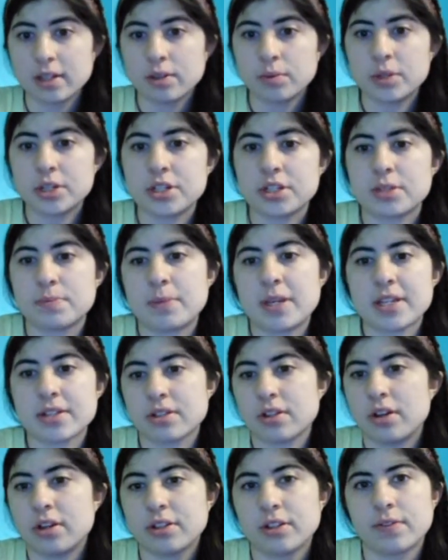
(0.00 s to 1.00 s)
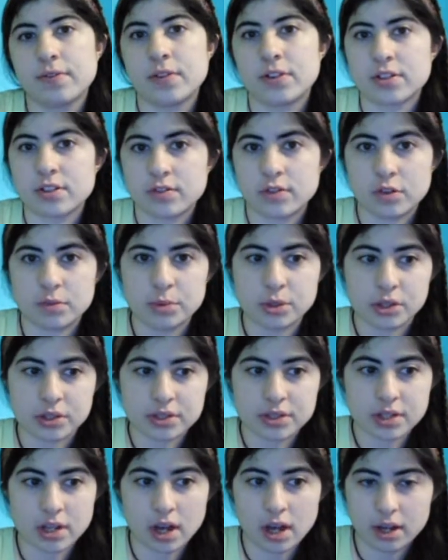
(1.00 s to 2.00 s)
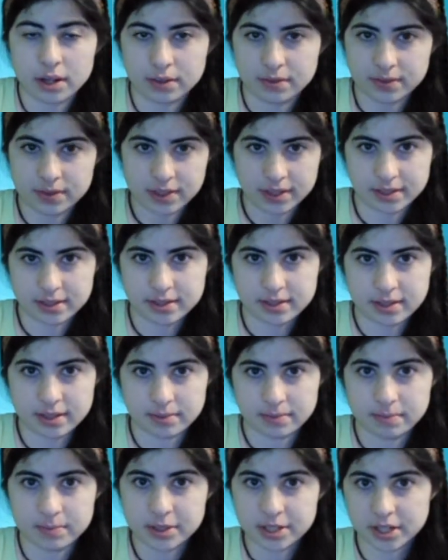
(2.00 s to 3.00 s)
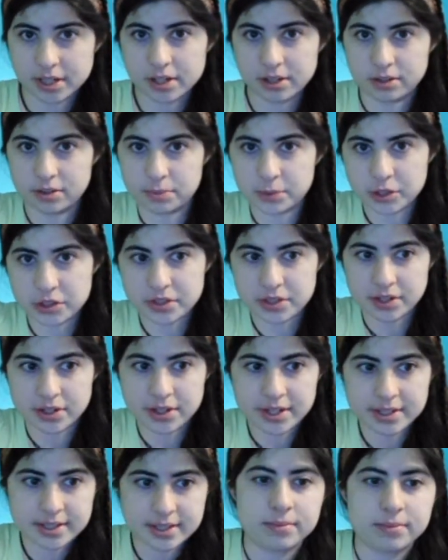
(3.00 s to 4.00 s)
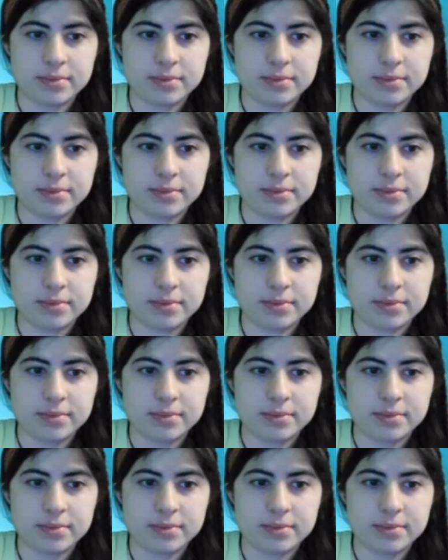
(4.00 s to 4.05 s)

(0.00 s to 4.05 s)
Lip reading: which is based on the first few books of this particular book series.